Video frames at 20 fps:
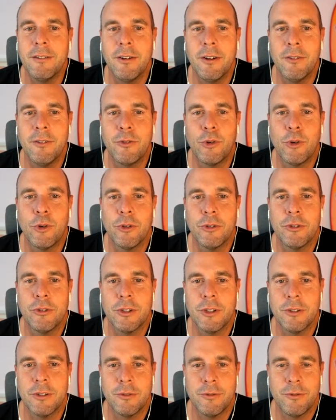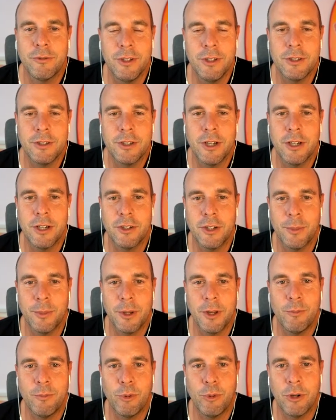Of course, for this kind of
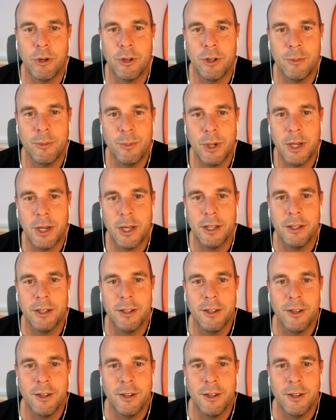topic, I've brought along my